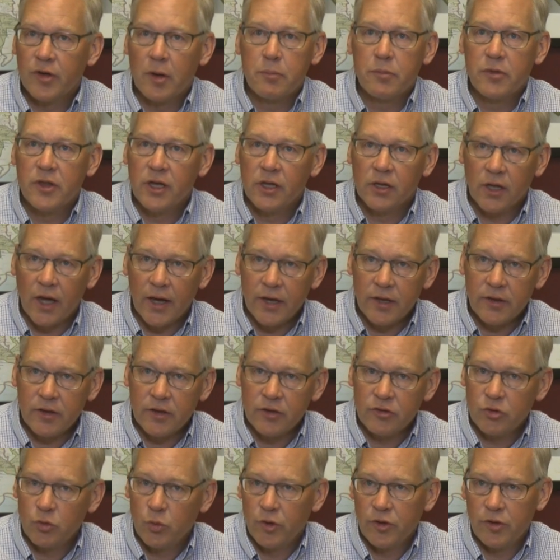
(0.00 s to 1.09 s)
something like
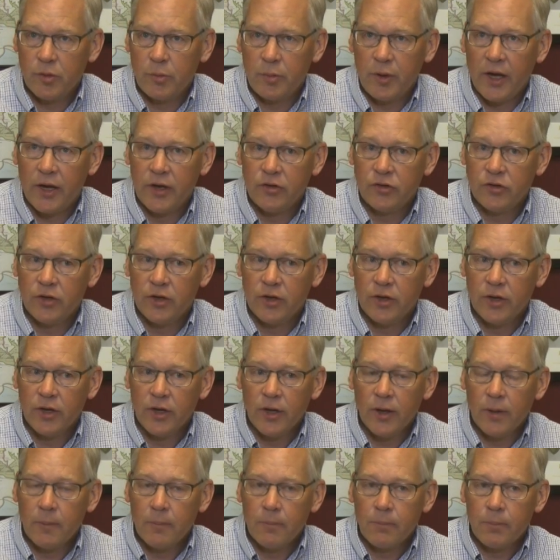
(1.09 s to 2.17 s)
this with the patient.
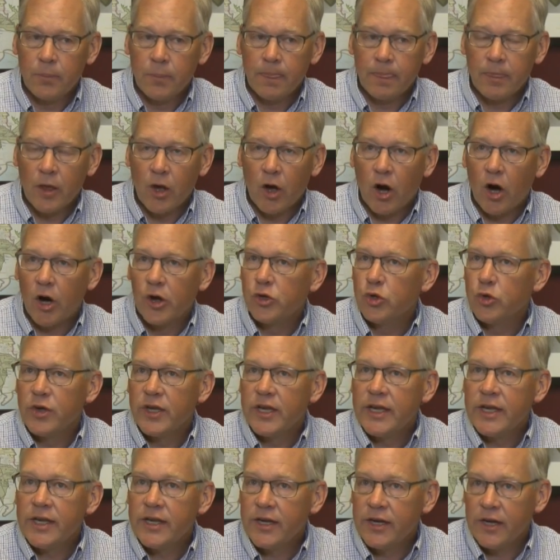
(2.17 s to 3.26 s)
Are
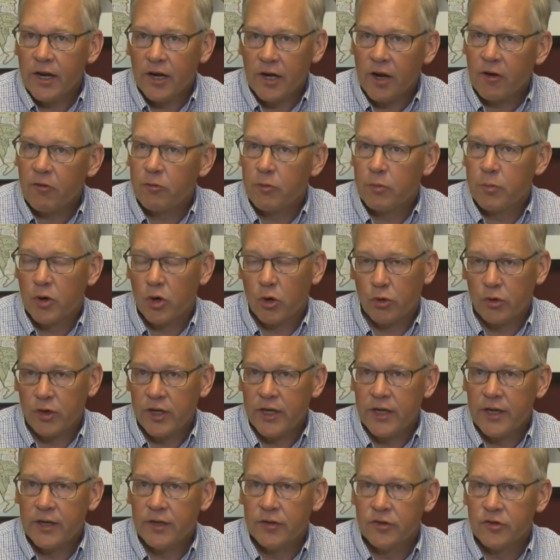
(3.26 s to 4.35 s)
you eating enough
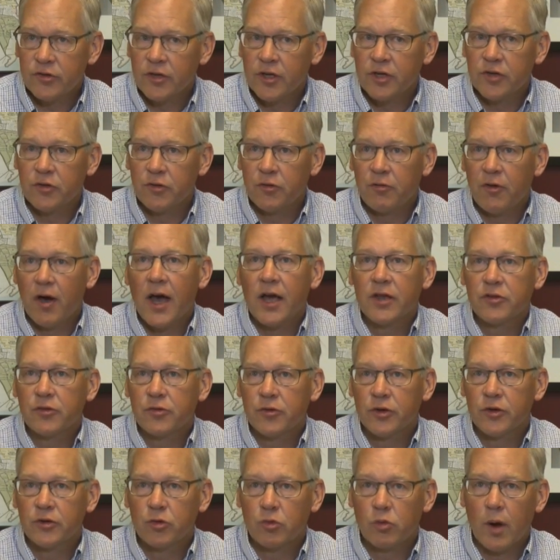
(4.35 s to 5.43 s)
protein since
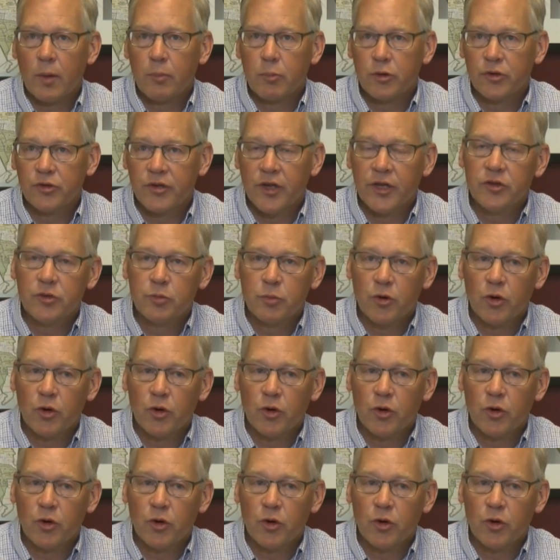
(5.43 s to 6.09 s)
phosphorus represents